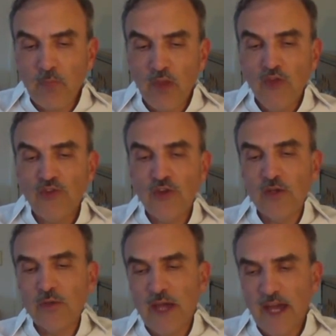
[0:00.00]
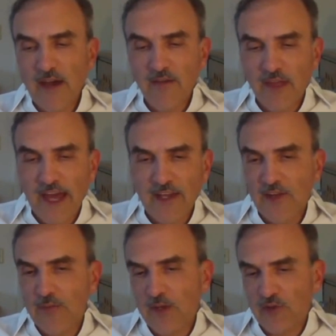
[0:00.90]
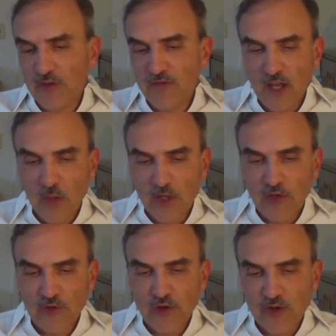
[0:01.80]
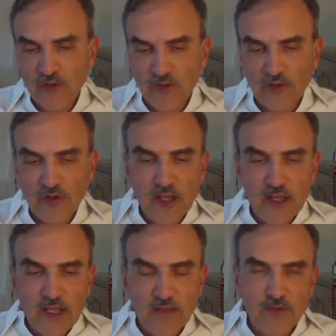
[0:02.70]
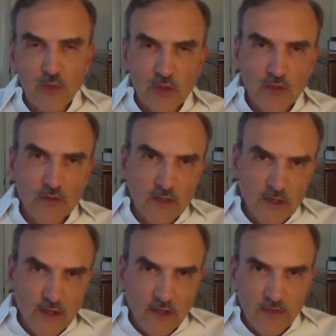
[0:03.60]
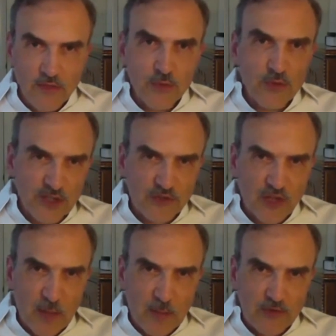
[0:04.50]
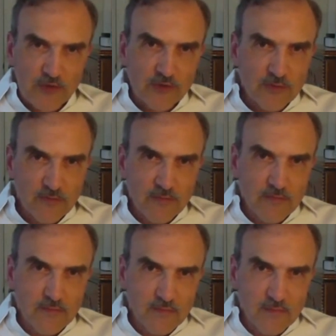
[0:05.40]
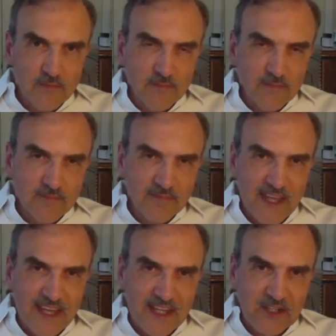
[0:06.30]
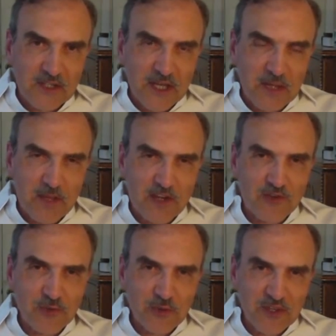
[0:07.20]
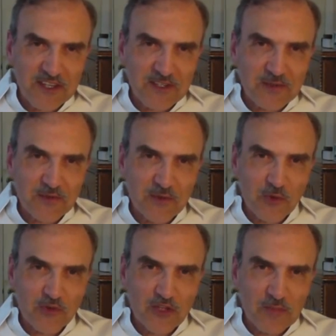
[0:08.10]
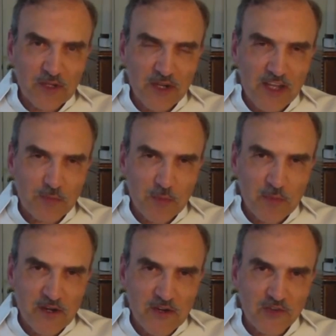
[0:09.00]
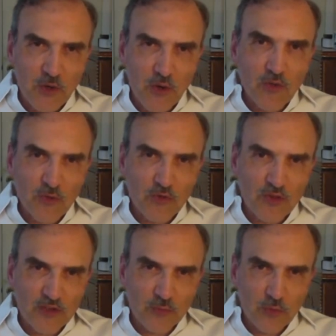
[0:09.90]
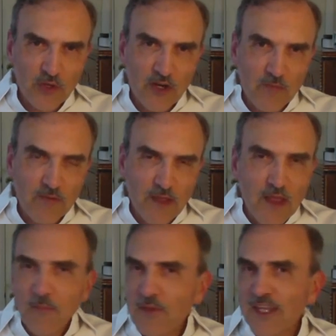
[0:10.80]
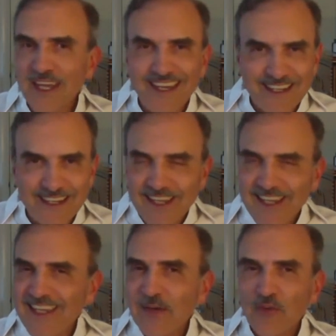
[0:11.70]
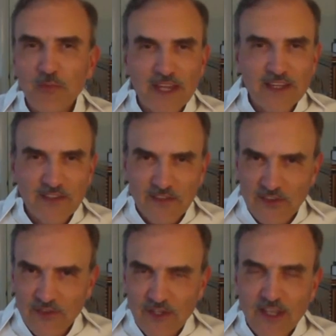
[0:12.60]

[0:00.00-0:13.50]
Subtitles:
So you have that. It's basically following instructions, if you will. Do the assignments, and make sure that you, of course, come to class prepared. So all those things will help. But again, it comes back to this.